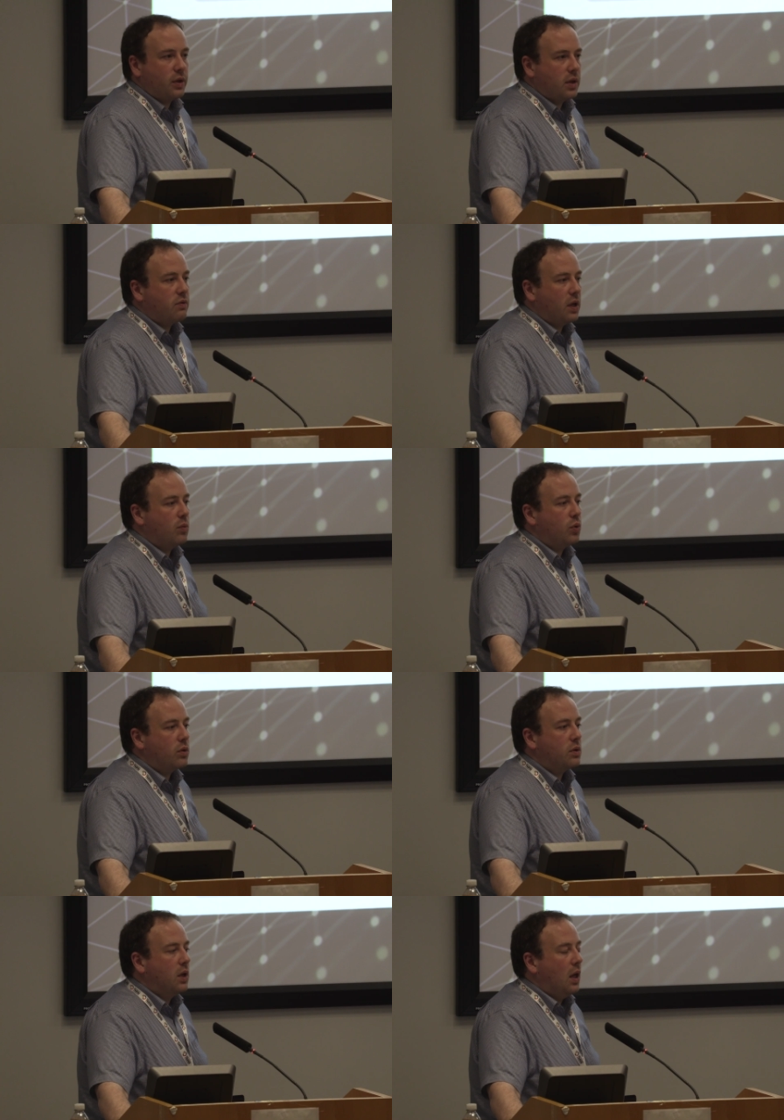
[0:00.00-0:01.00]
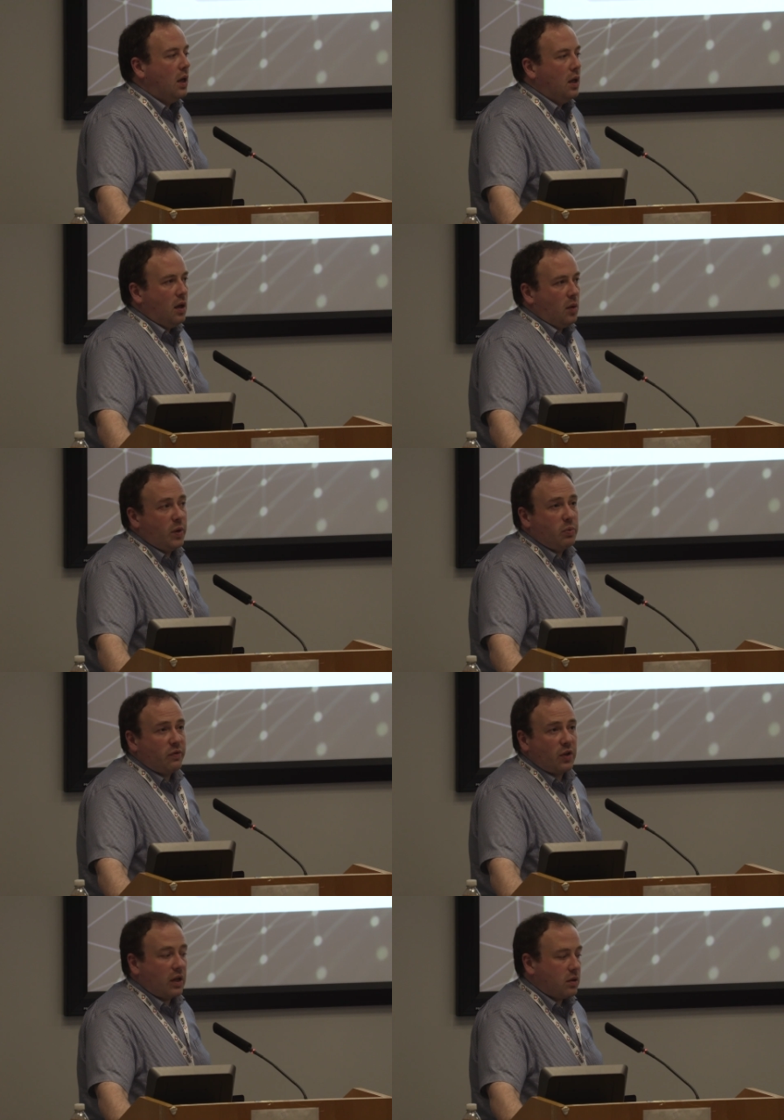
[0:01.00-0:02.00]
is really important, and people
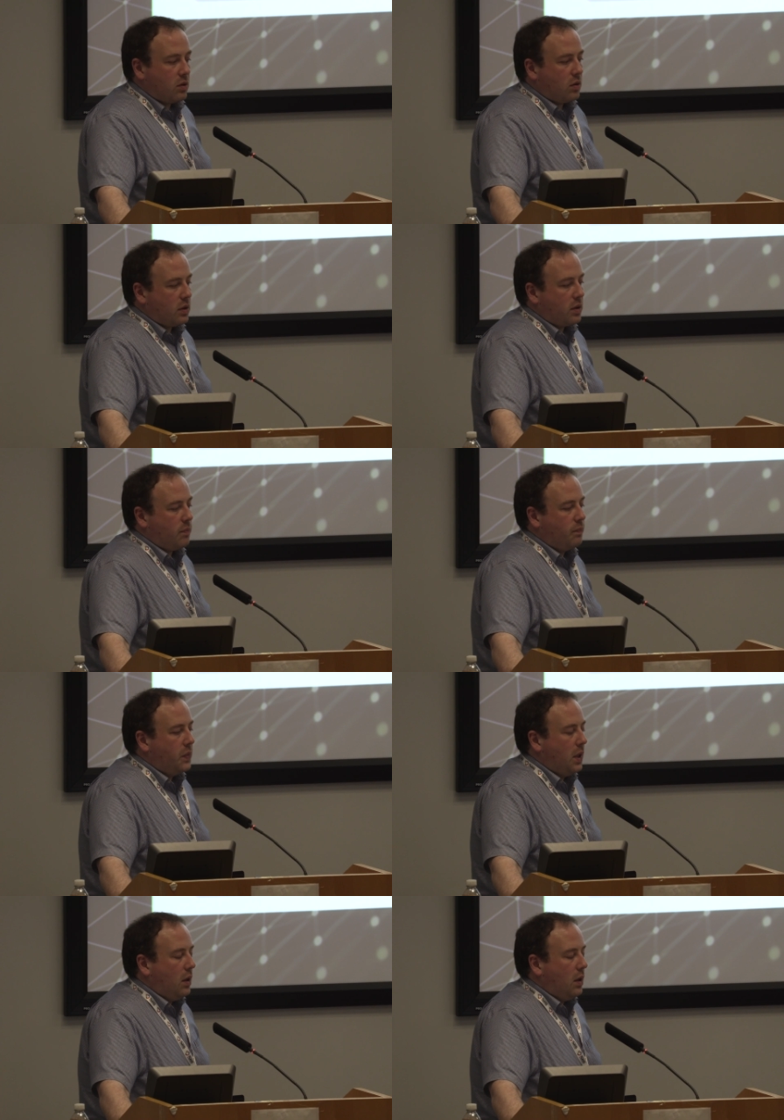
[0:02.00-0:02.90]
forget it all the time.